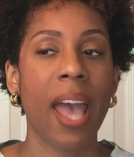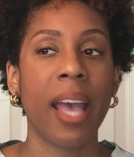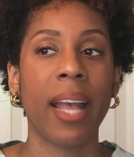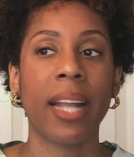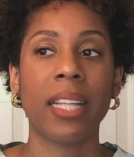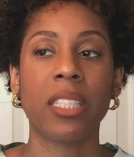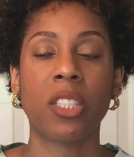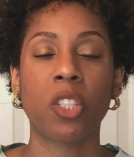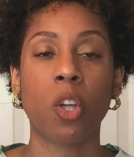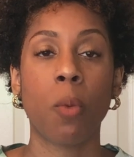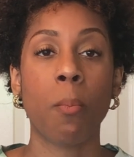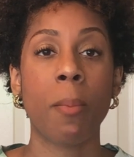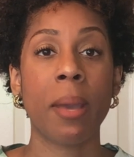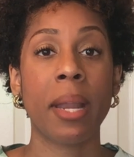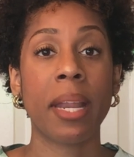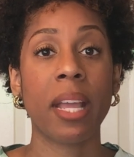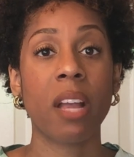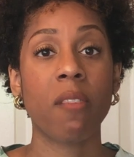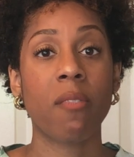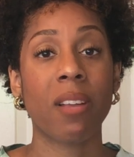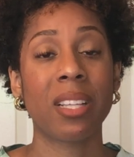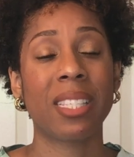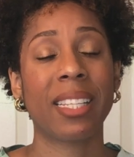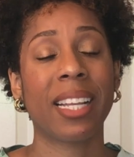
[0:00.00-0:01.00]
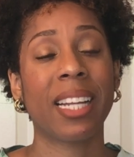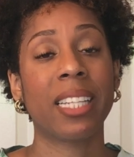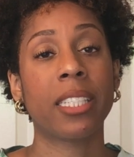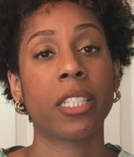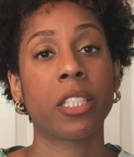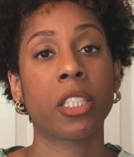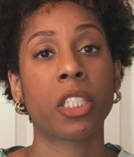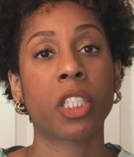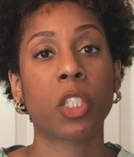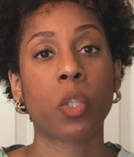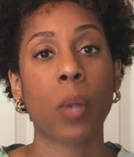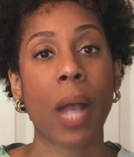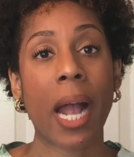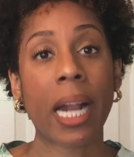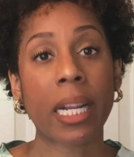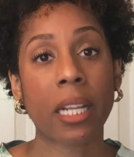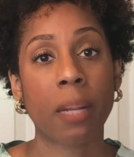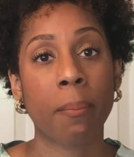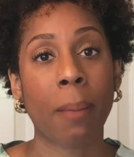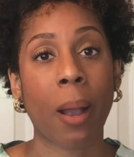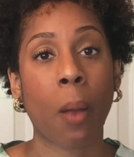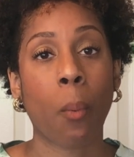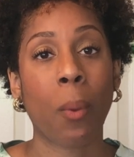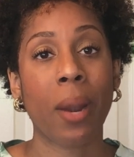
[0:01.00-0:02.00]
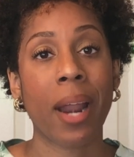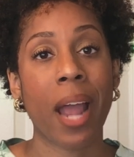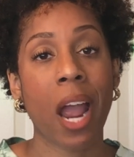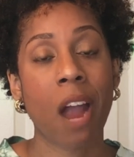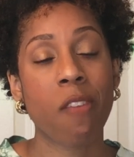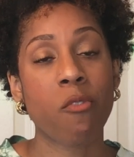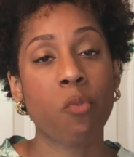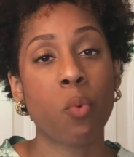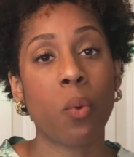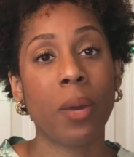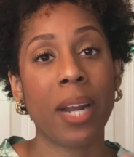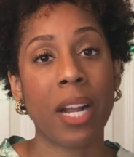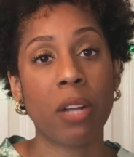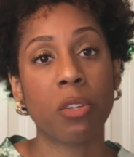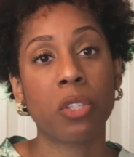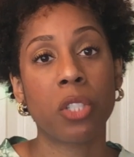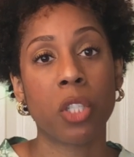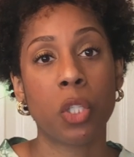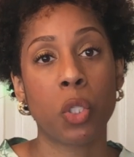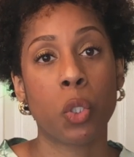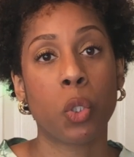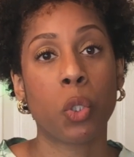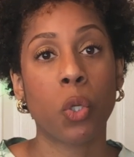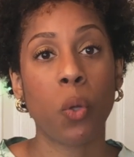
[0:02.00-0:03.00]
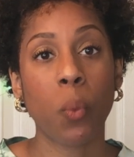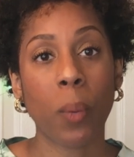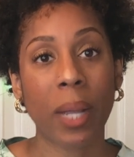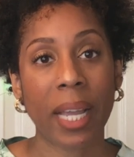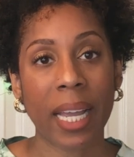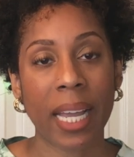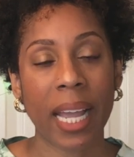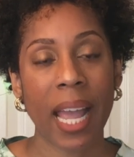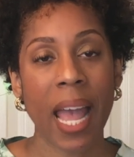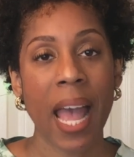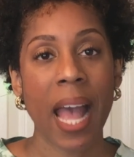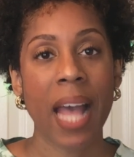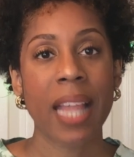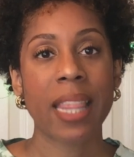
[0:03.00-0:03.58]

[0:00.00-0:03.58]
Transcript: And so many of us get distracted by what everyone else is doing,